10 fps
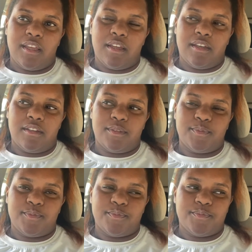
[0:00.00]

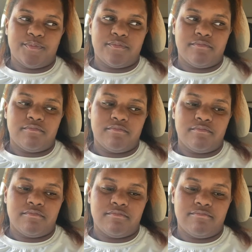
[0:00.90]
um
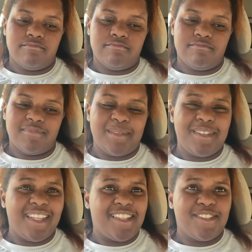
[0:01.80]
maybe
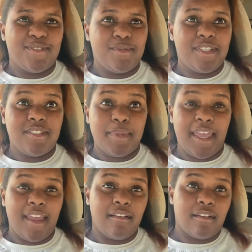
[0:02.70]
like 2 weeks
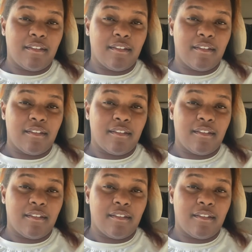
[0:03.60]
back.